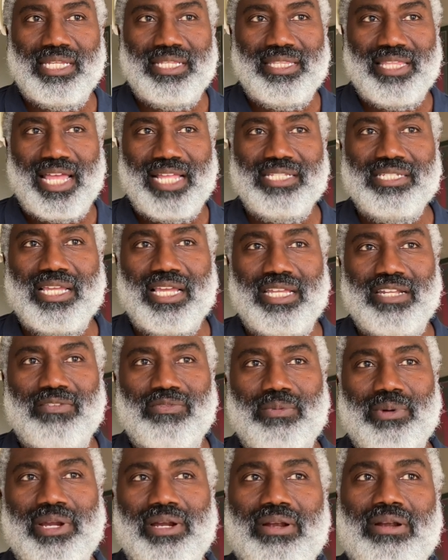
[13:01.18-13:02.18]
And that's kind
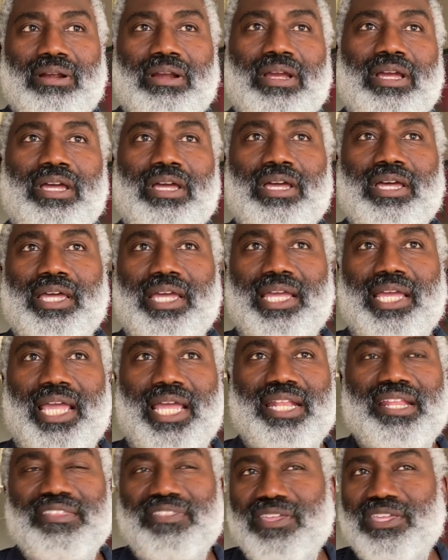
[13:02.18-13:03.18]
of where
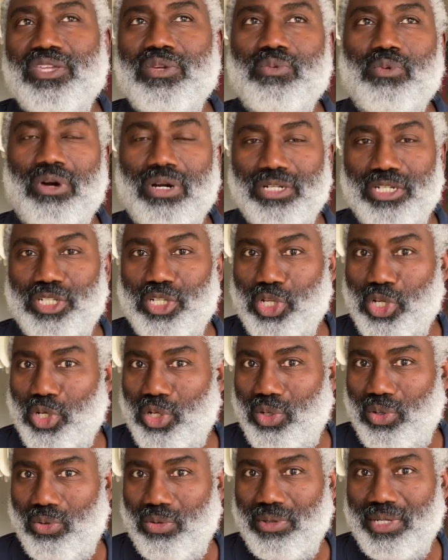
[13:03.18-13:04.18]
anything you want to
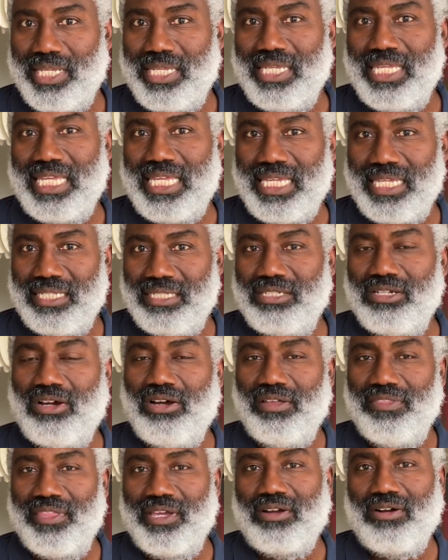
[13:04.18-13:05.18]
know is
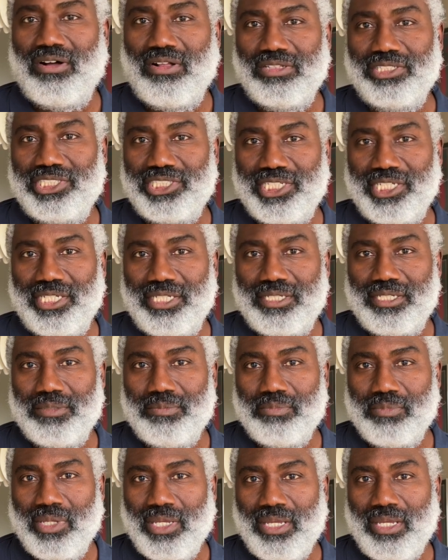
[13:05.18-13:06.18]
on the call sheet.
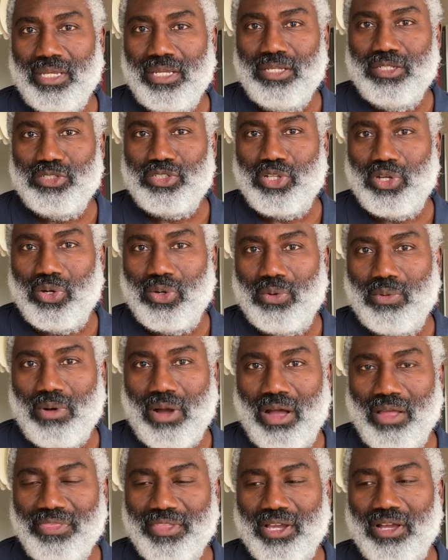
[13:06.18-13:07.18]

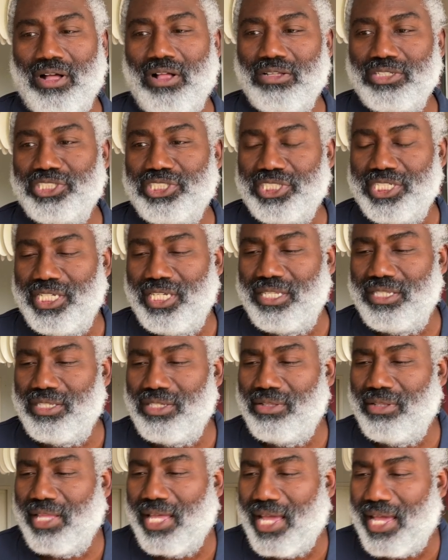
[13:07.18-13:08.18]
So on the call sheet,
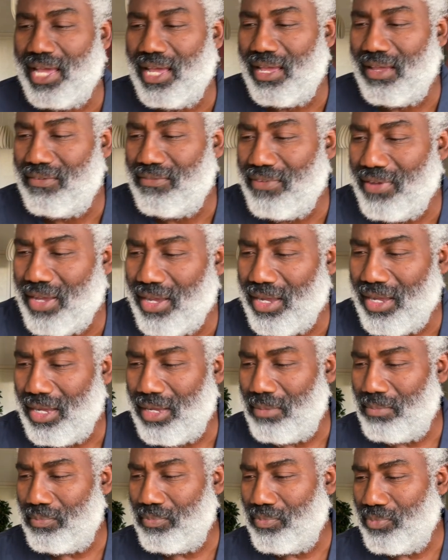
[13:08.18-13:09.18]
you'll
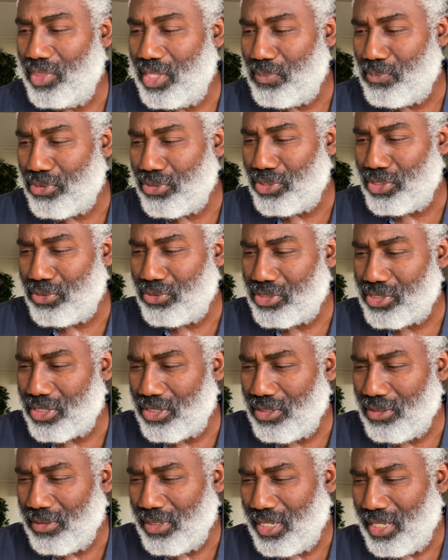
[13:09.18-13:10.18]
have the
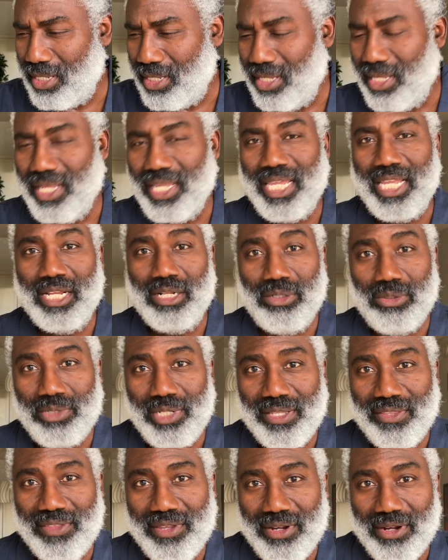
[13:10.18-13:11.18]
producer,
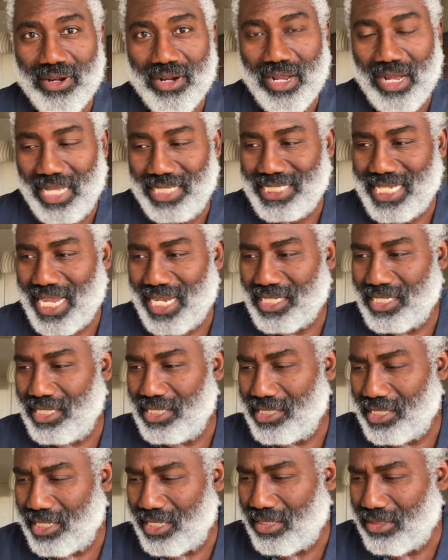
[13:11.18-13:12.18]
including their contact
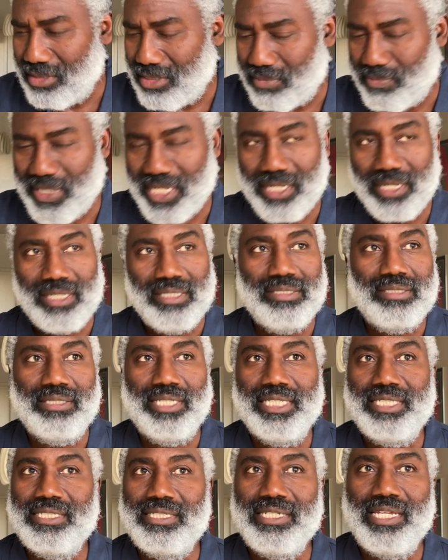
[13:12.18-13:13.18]
details, because
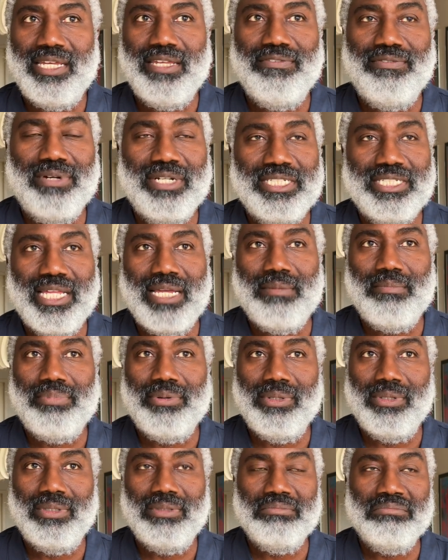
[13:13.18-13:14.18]
let's say, for
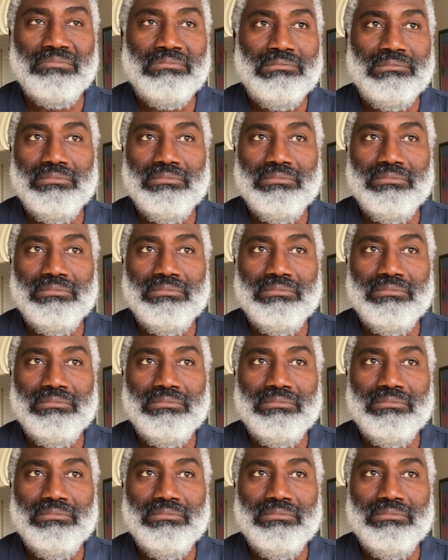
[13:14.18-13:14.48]
example,